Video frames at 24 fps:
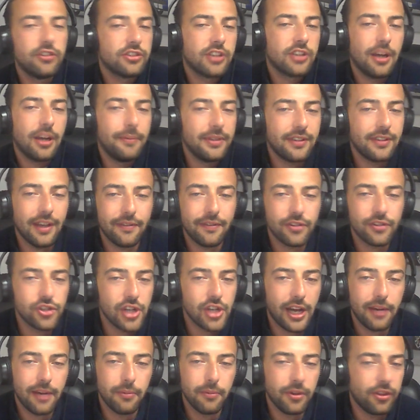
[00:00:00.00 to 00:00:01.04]
just coming to have a
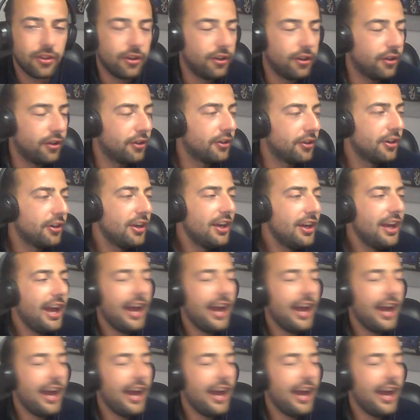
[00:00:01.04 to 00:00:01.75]
chat with you.